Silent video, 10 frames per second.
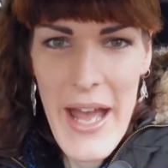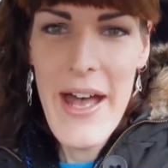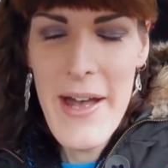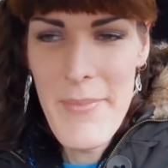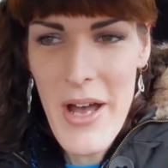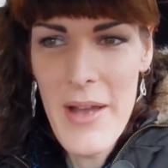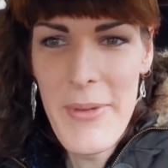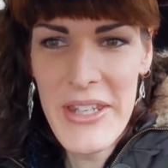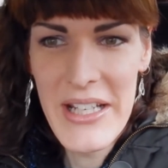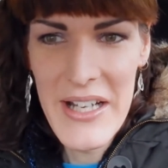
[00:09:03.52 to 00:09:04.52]
I'm
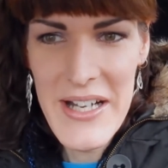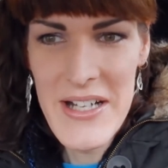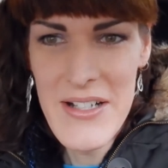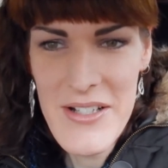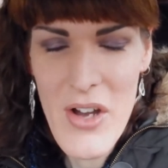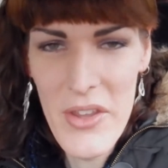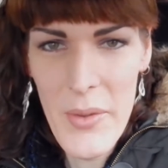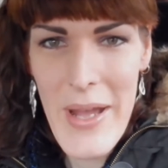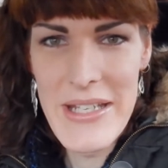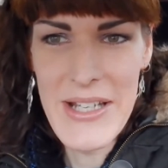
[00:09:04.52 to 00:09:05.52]
in the car on
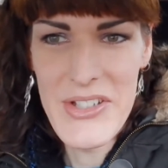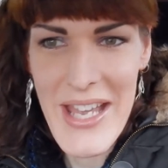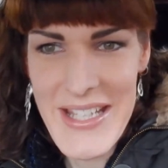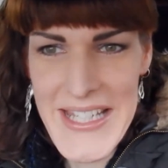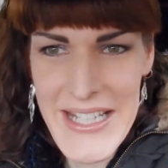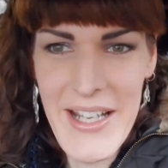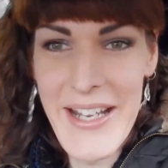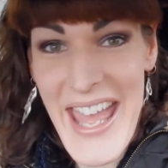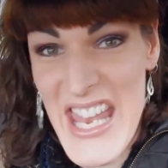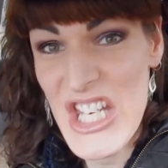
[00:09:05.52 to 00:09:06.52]
the way down to Attic
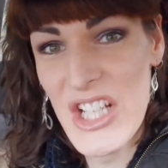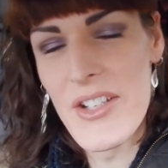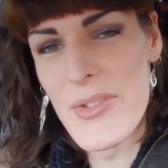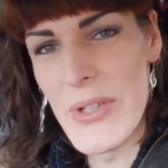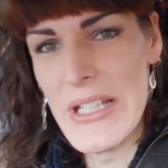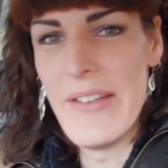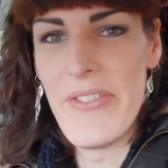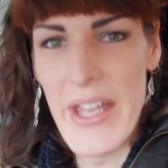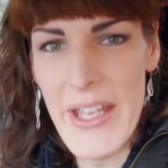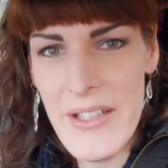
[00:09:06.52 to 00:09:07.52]
again, because we
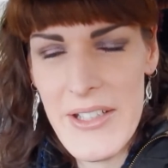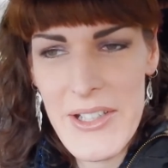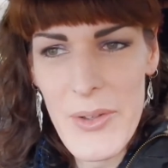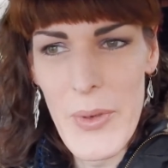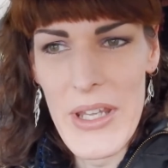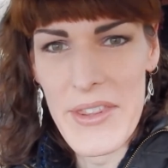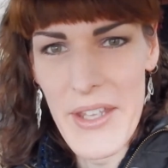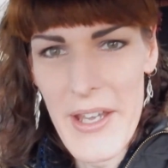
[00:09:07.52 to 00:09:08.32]
live there, with